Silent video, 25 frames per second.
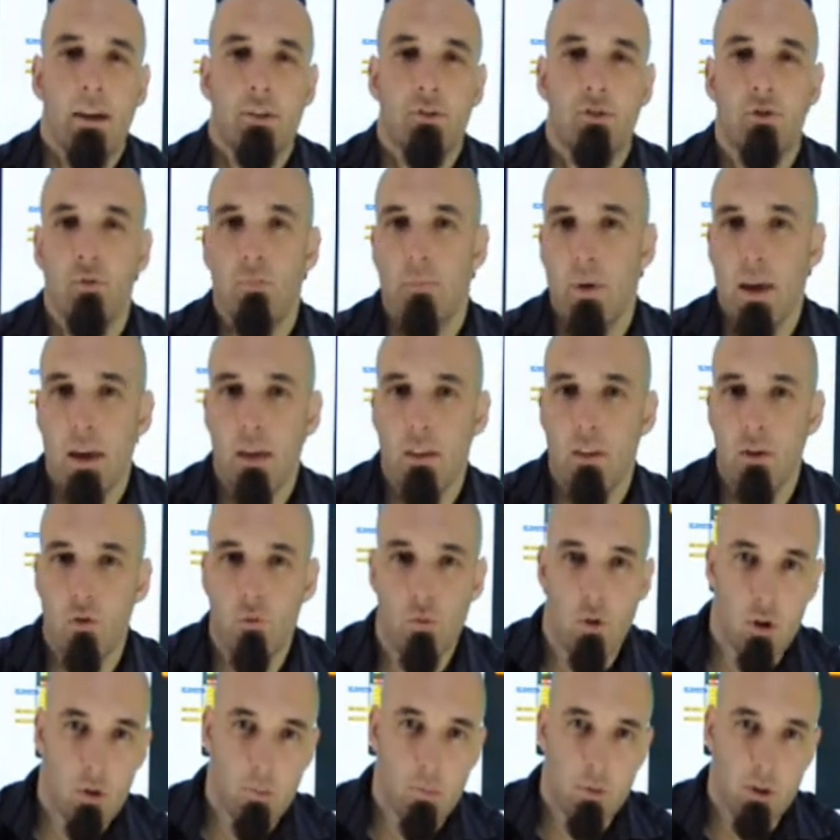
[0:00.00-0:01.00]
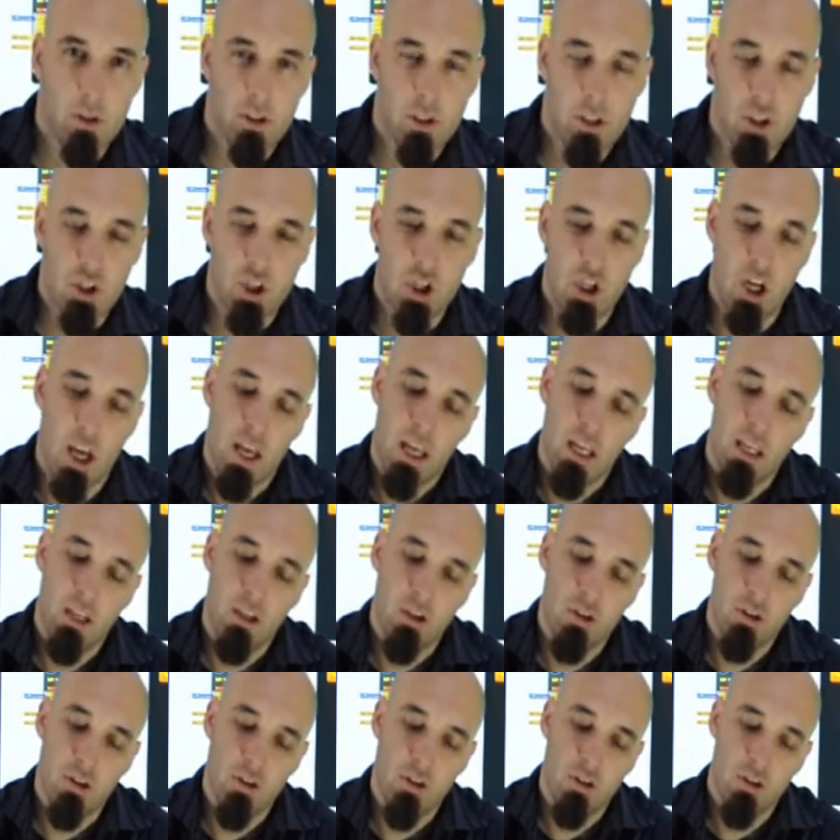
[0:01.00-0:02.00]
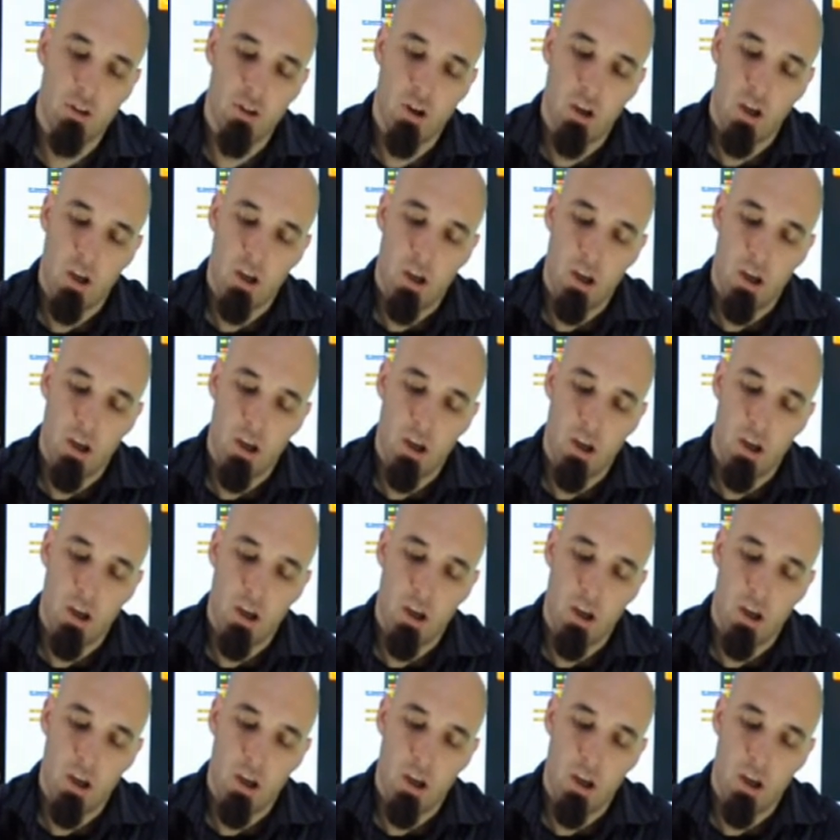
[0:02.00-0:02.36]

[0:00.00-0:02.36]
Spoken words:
To make the robot change